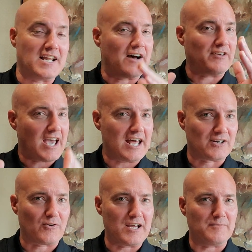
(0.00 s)
Now, if you had a
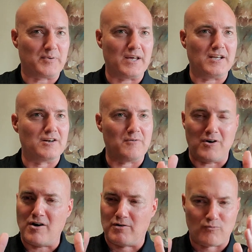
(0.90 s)
great opinion
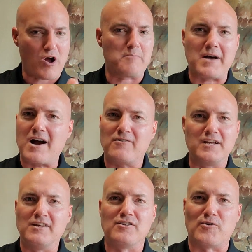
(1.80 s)
on Rombauer or
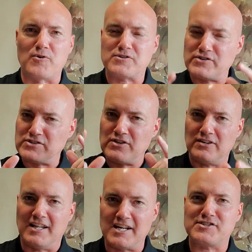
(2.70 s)
any of the horses,
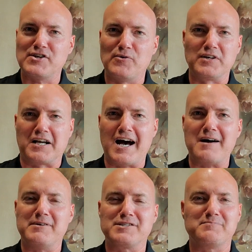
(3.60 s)
let us know in the
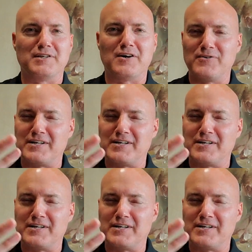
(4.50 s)
comments below.